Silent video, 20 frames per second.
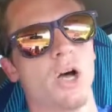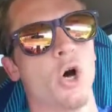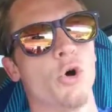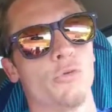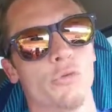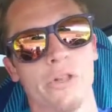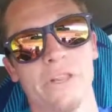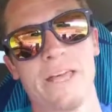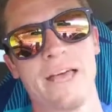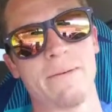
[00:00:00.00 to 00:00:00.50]

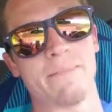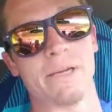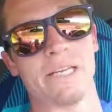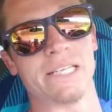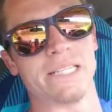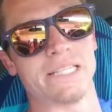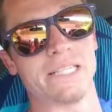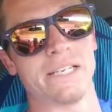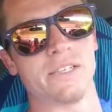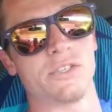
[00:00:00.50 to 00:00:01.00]
Hopefully that
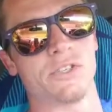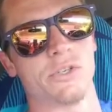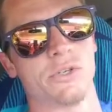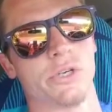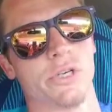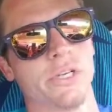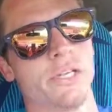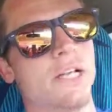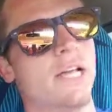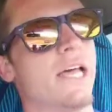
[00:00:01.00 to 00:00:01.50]
makes sense to
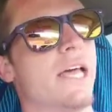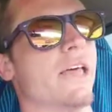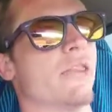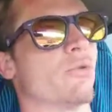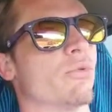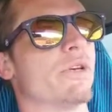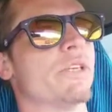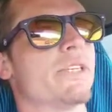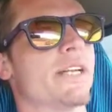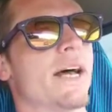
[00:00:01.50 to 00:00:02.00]
you.
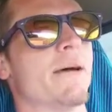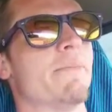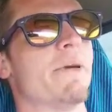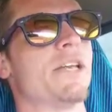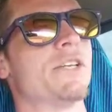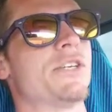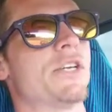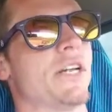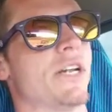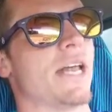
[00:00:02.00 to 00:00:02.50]
And the reason I
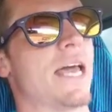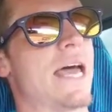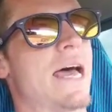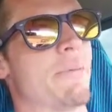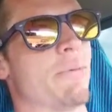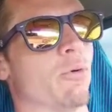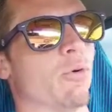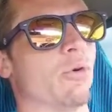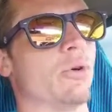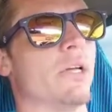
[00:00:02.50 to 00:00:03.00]
mention an
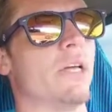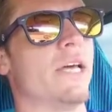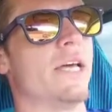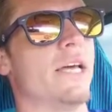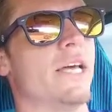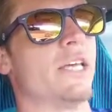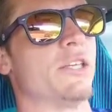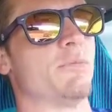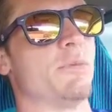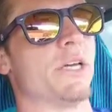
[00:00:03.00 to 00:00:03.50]
apple
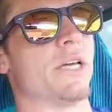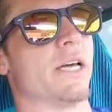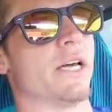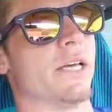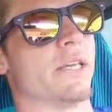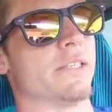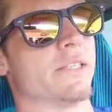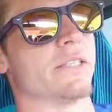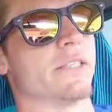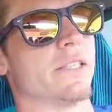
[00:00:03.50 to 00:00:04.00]
is
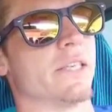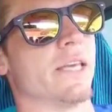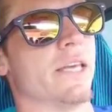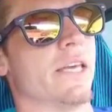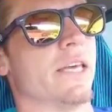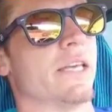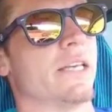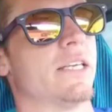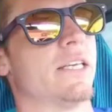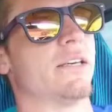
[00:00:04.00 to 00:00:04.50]
because
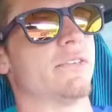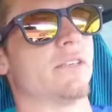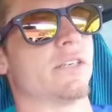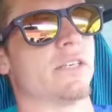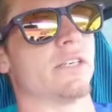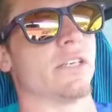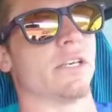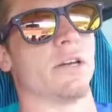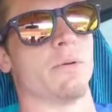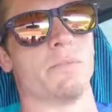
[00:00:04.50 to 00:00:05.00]
it gives
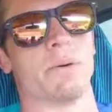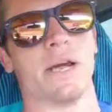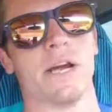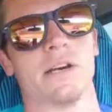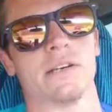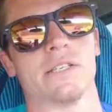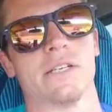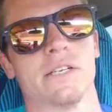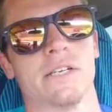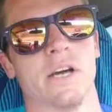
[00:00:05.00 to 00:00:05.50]
us a
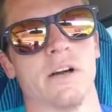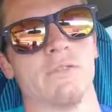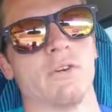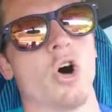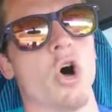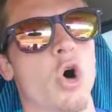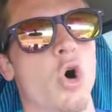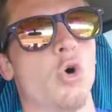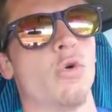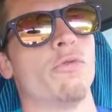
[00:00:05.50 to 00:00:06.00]
comparison of
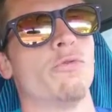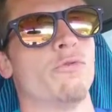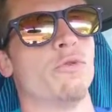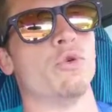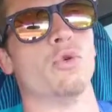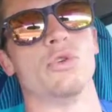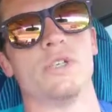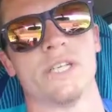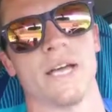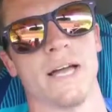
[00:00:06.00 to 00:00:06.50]
a whole
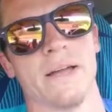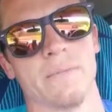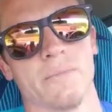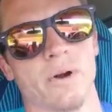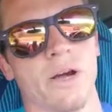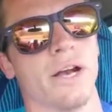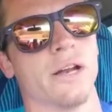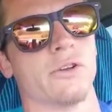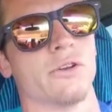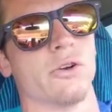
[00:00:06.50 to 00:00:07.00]
food type
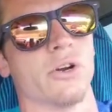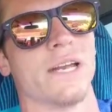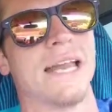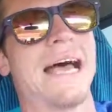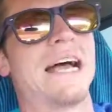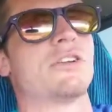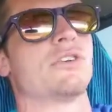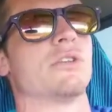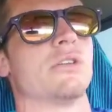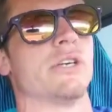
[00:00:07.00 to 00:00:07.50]
product or a
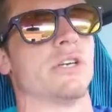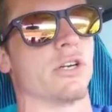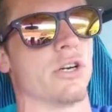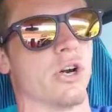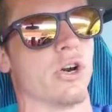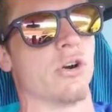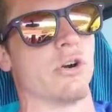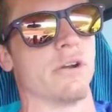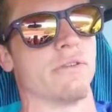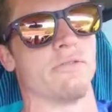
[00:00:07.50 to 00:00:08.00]
naturally
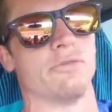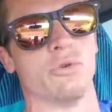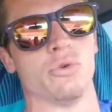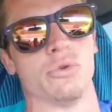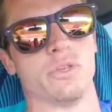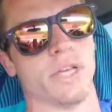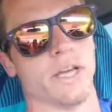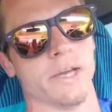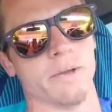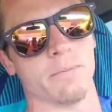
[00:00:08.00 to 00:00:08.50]
occurring
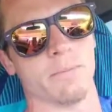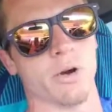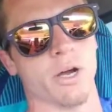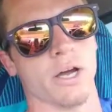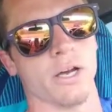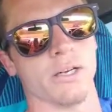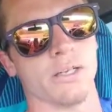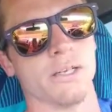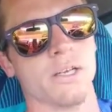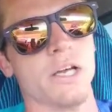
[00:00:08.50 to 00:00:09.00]
food type
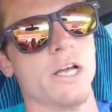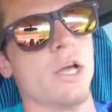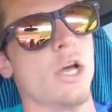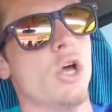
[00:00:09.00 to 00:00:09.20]
product.